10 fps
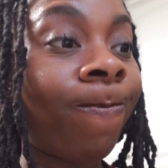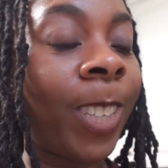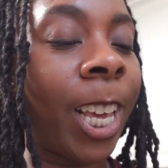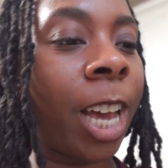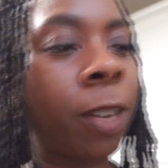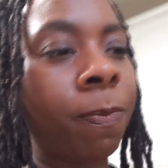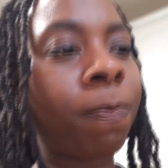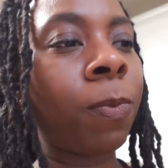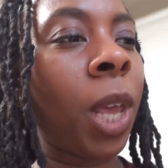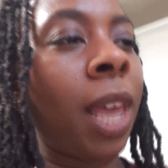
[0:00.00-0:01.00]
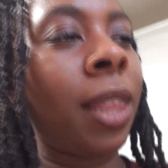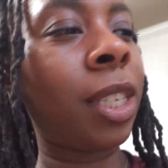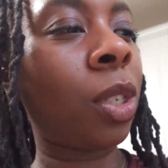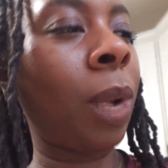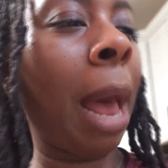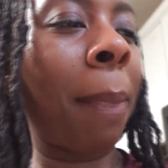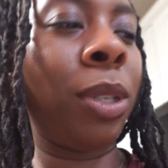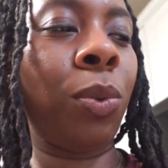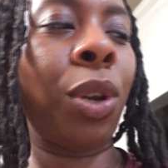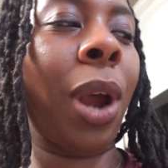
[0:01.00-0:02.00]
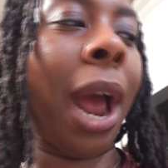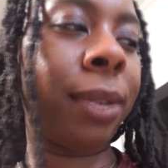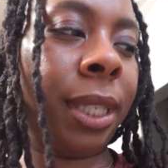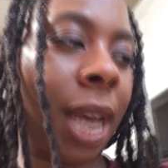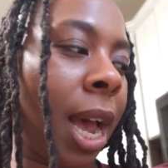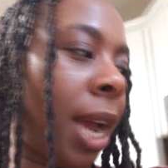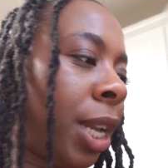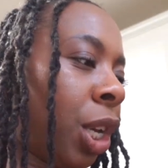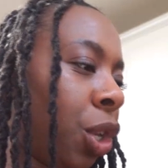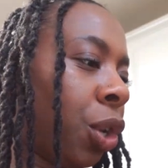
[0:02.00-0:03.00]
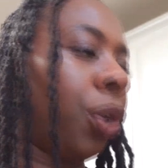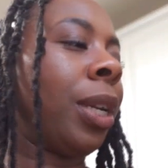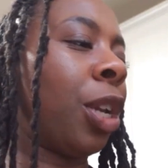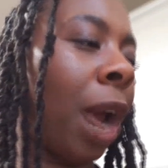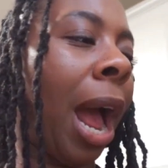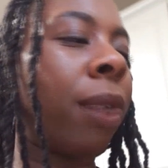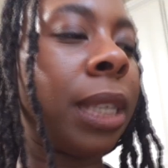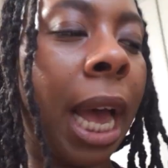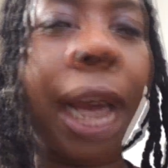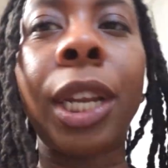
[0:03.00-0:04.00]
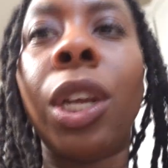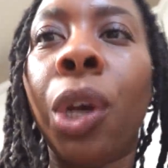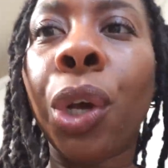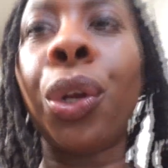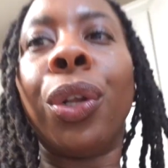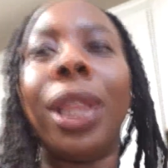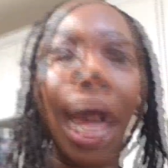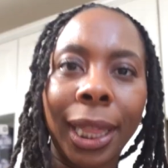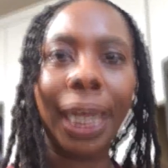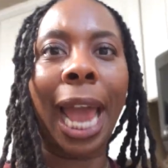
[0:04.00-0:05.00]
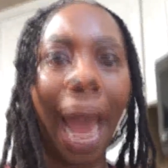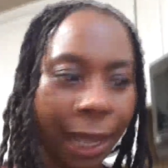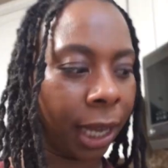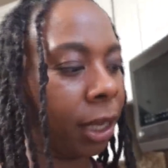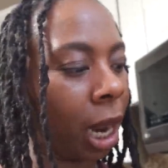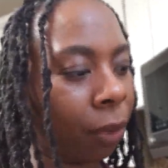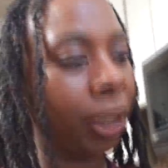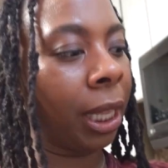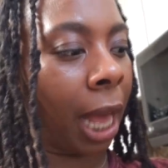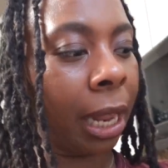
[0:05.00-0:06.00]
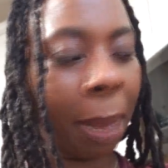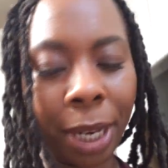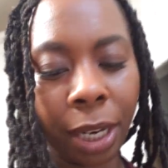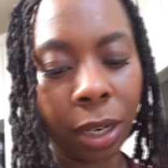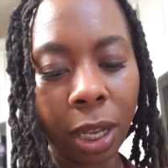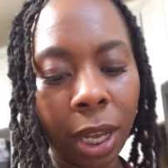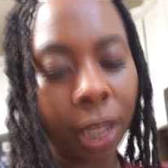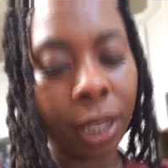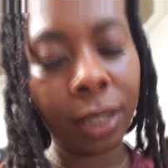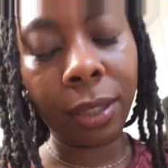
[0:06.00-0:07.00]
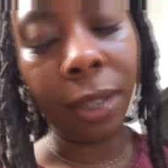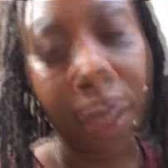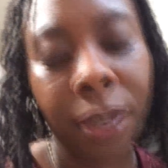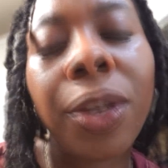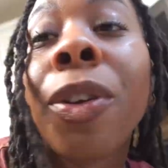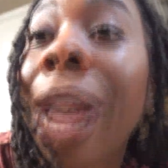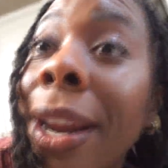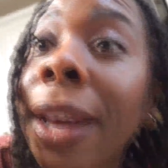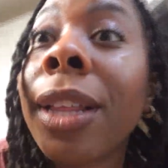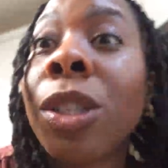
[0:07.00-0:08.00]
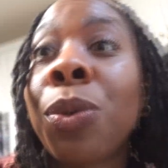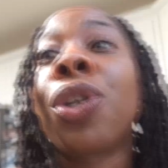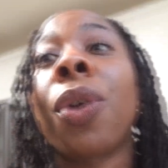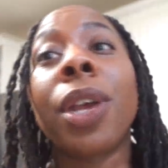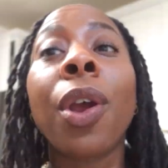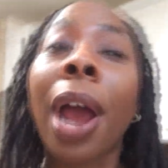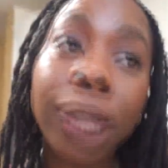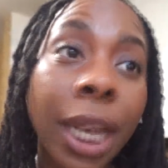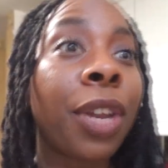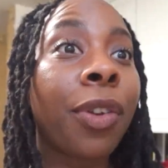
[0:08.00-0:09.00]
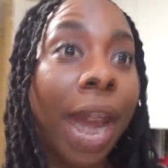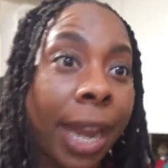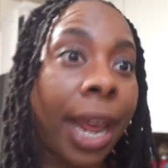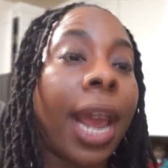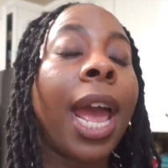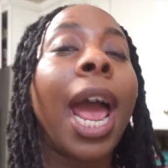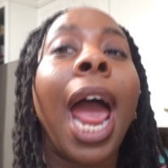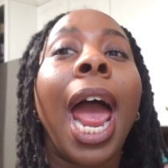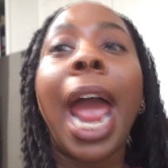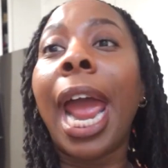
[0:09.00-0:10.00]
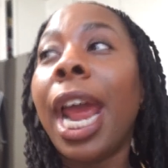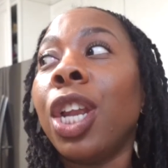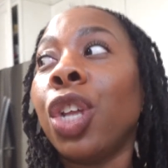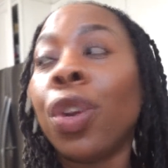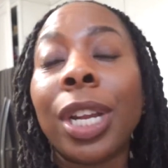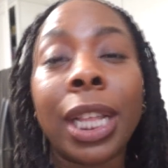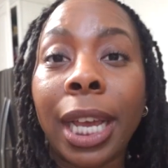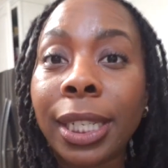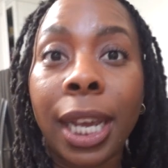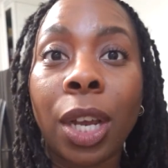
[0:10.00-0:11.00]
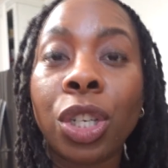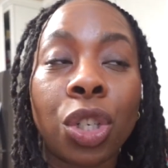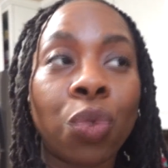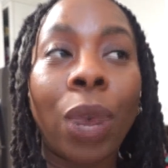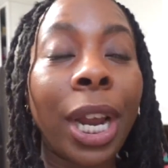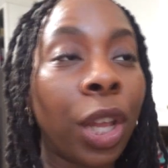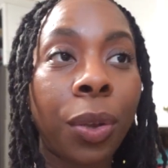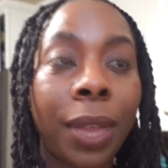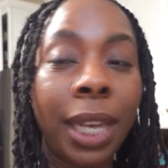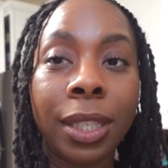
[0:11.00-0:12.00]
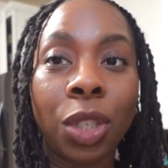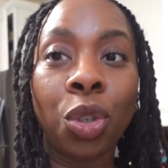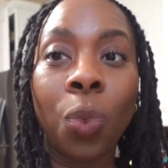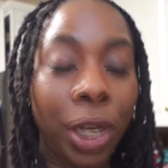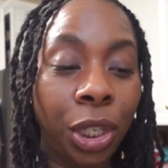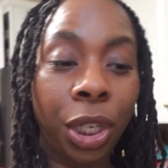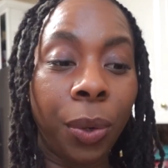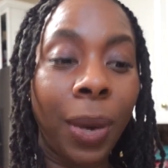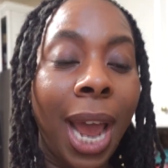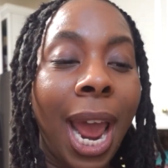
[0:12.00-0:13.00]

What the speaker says: Yeah, this is what happens when you're outside. You're outside, you're lollygagging. Not really loud. I mean, you're dating. That's what you're doing. You're outside, you're dating, and you're neglecting just regular things that you want to do.